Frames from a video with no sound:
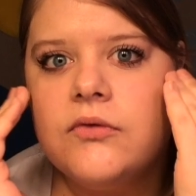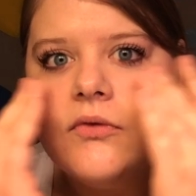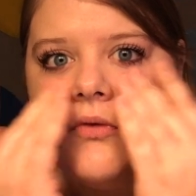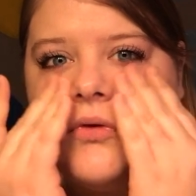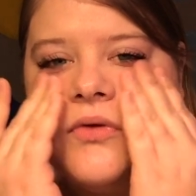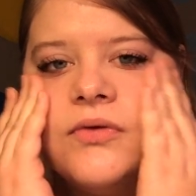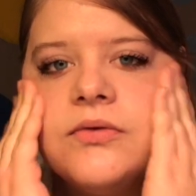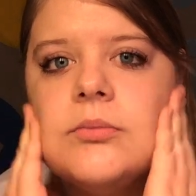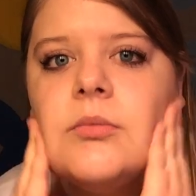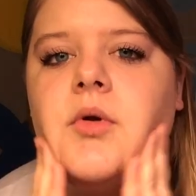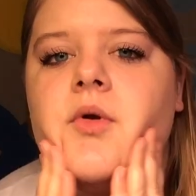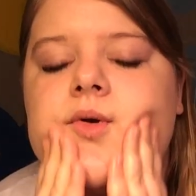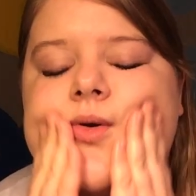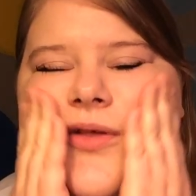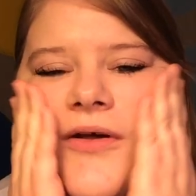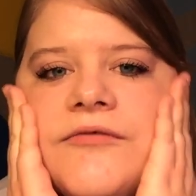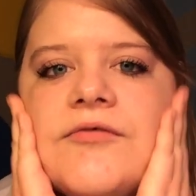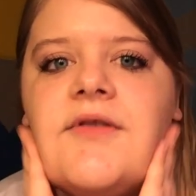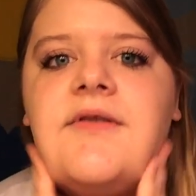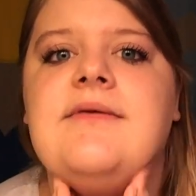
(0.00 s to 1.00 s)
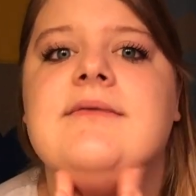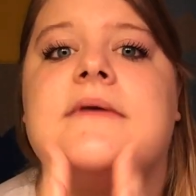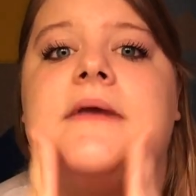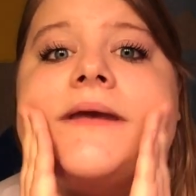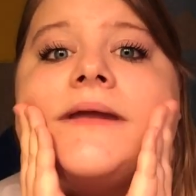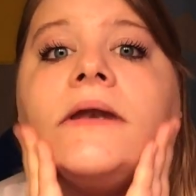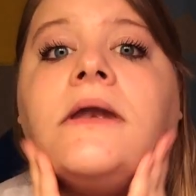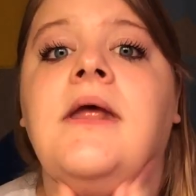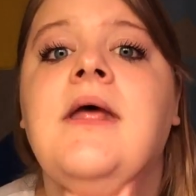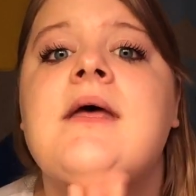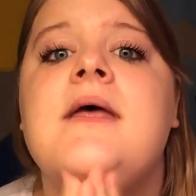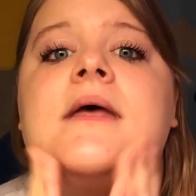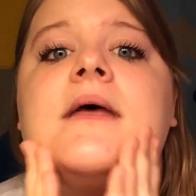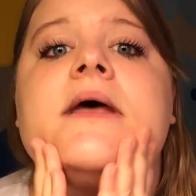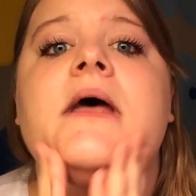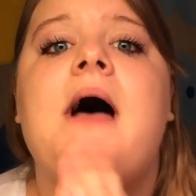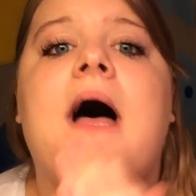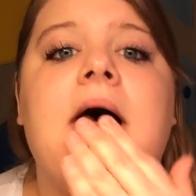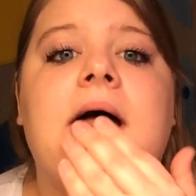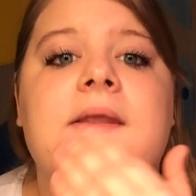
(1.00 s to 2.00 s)
Just smooth over the skin.
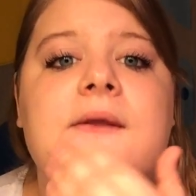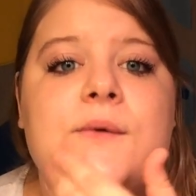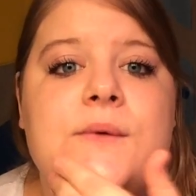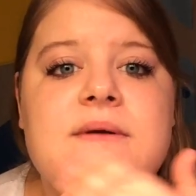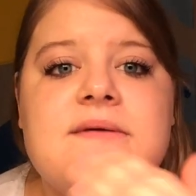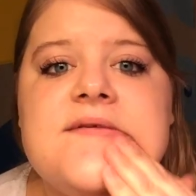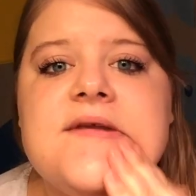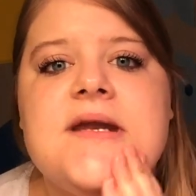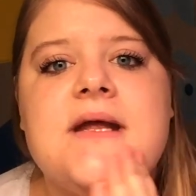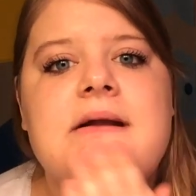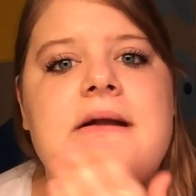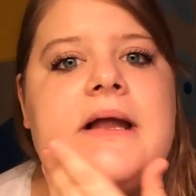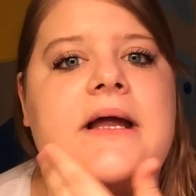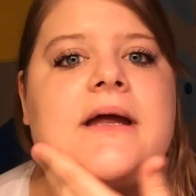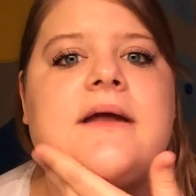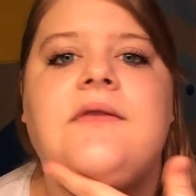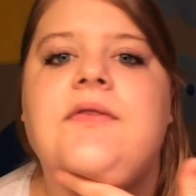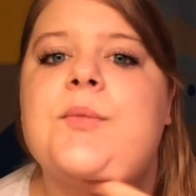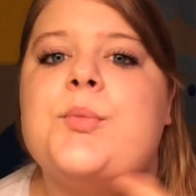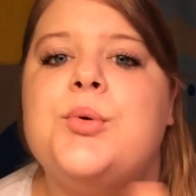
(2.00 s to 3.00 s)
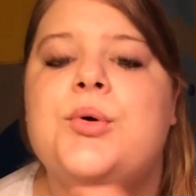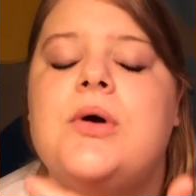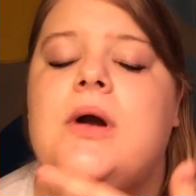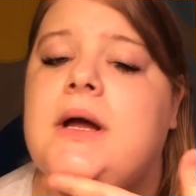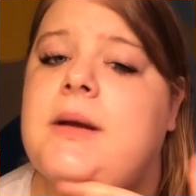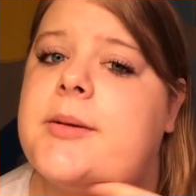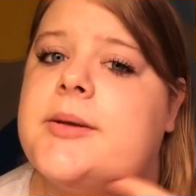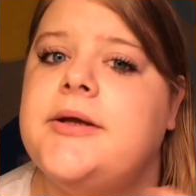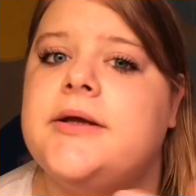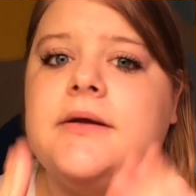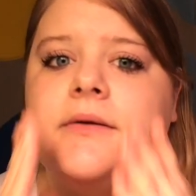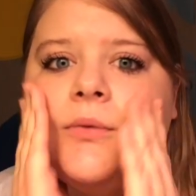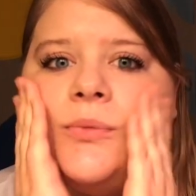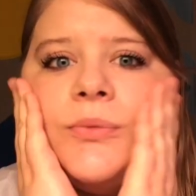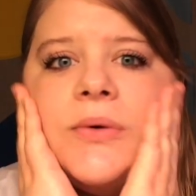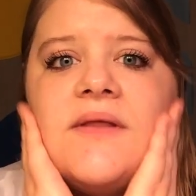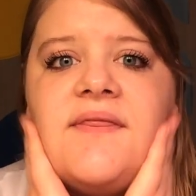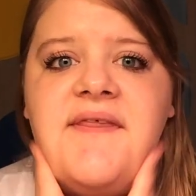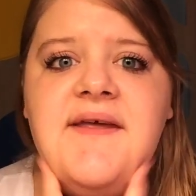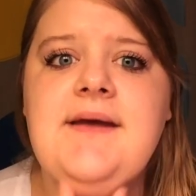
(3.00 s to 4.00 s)
And the reason I like the primer
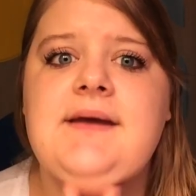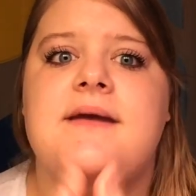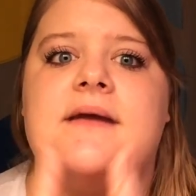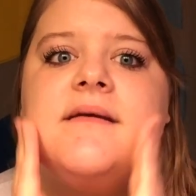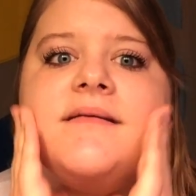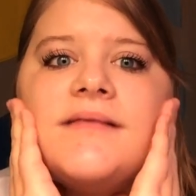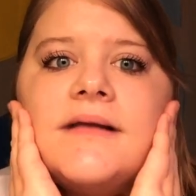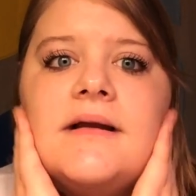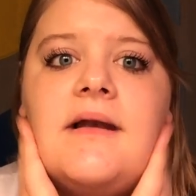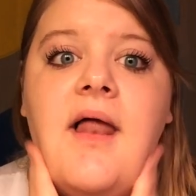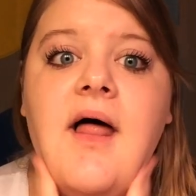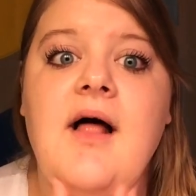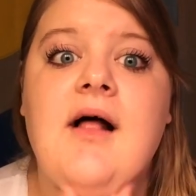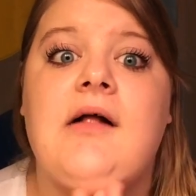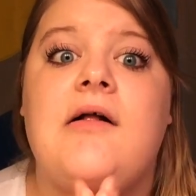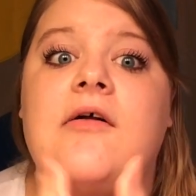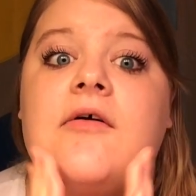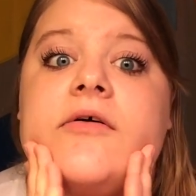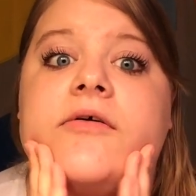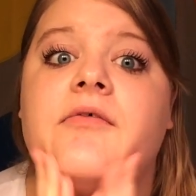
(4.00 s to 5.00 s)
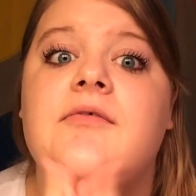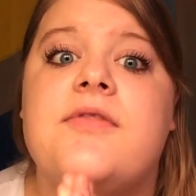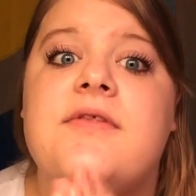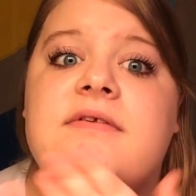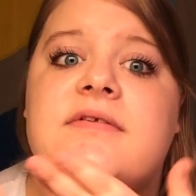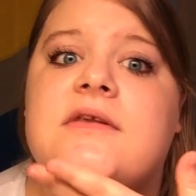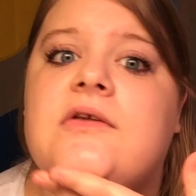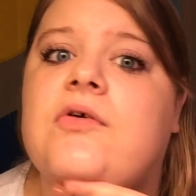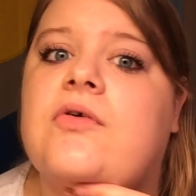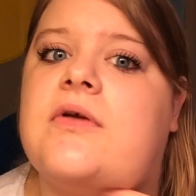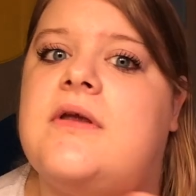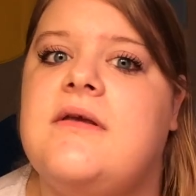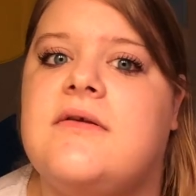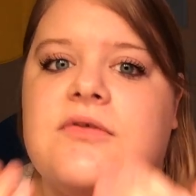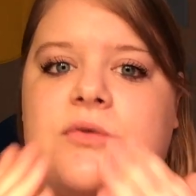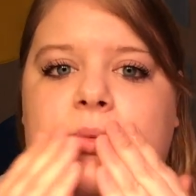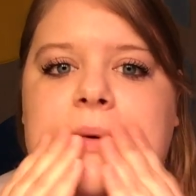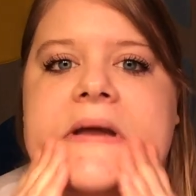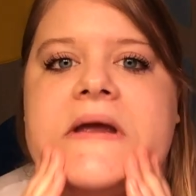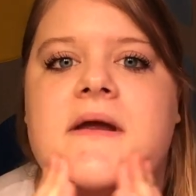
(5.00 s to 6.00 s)
with it is I love the silky
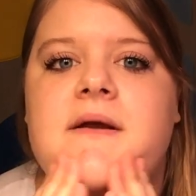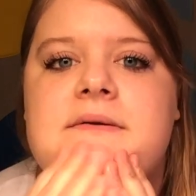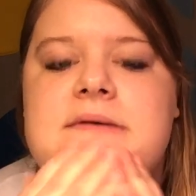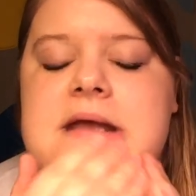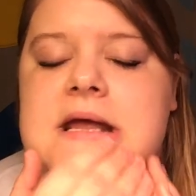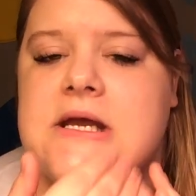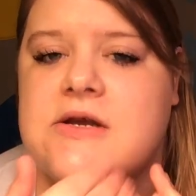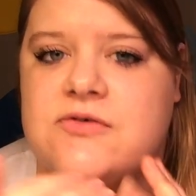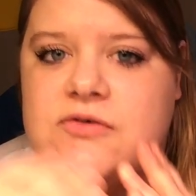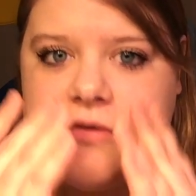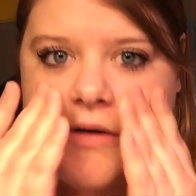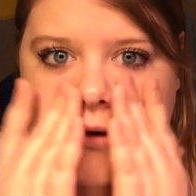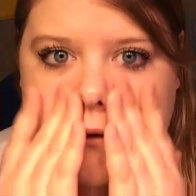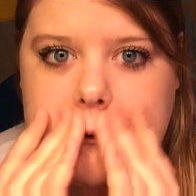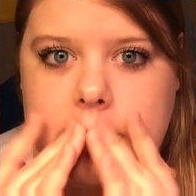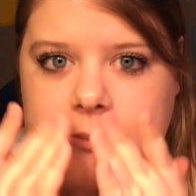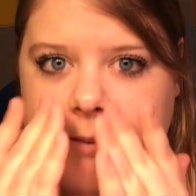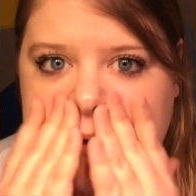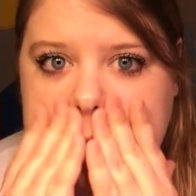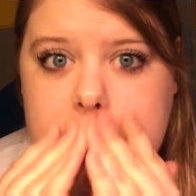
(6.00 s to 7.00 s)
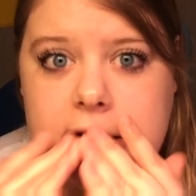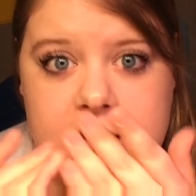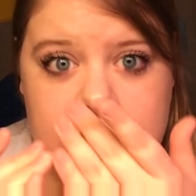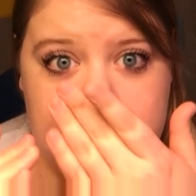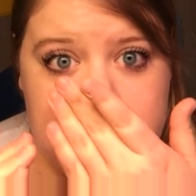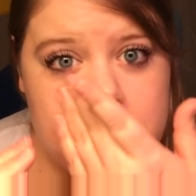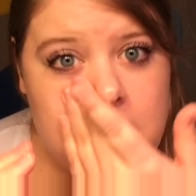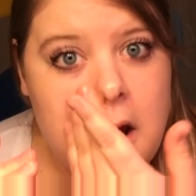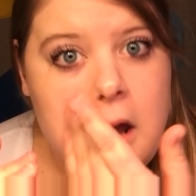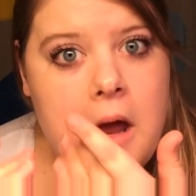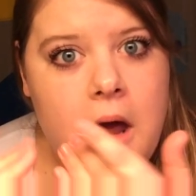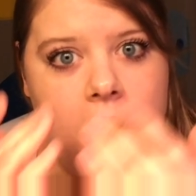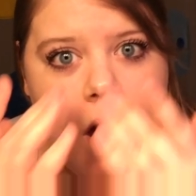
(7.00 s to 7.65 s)
suede texture it gives my skin.